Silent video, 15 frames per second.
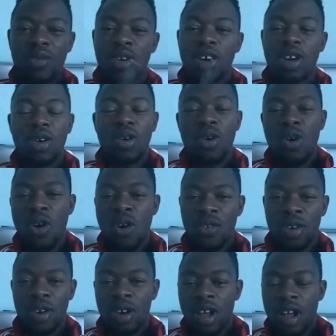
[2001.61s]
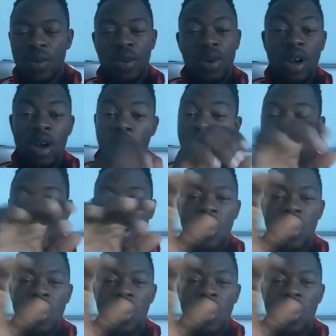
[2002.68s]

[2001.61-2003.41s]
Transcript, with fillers: We're going to go over, we're going to open